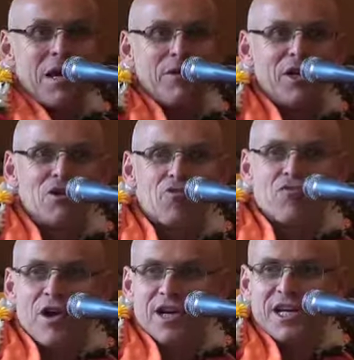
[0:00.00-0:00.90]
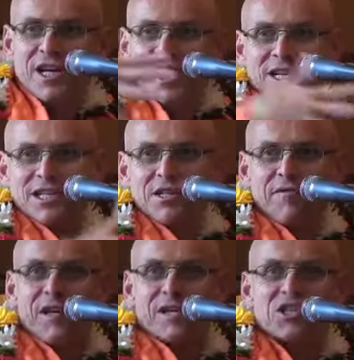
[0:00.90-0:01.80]
people are running in as
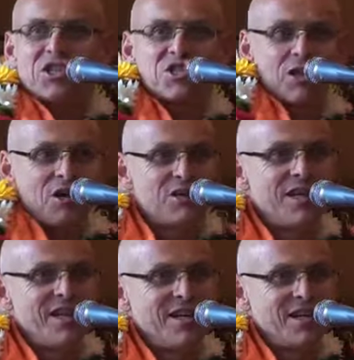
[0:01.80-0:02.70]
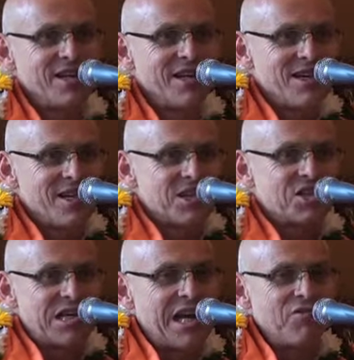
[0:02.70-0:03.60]
if they're sucked in. They
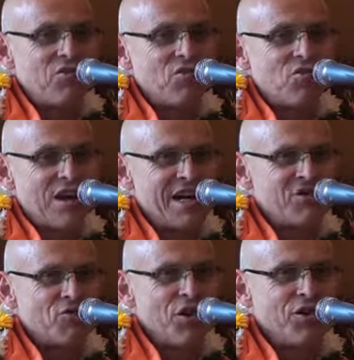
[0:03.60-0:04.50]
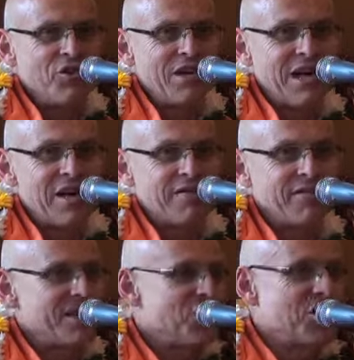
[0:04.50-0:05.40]
stand to the right, run on the
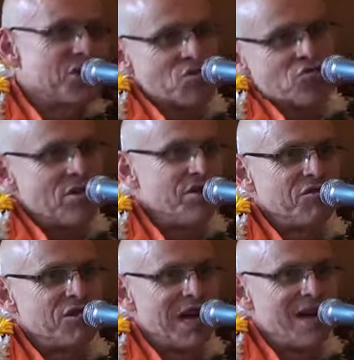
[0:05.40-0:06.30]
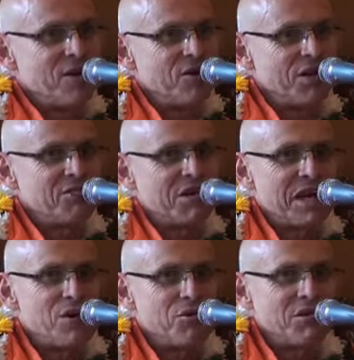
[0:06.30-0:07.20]
left, and they just run down and
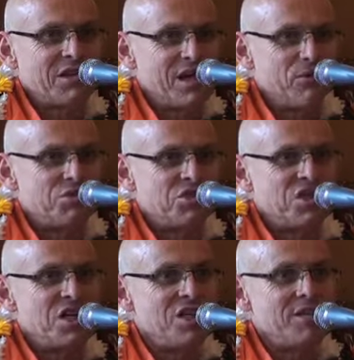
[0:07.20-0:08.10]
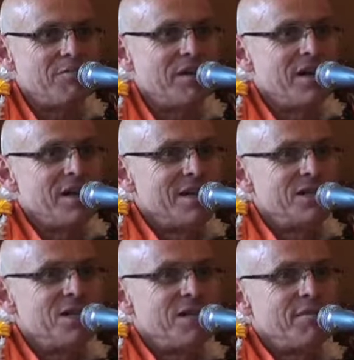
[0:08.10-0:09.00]
down and down deep,
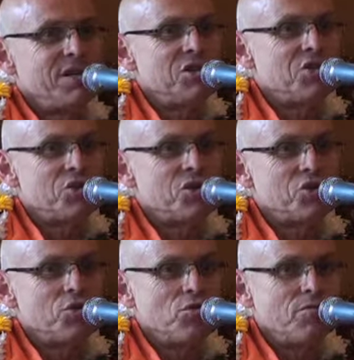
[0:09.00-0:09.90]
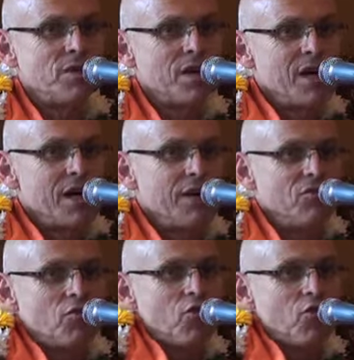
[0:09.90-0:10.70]
deep into the tube, and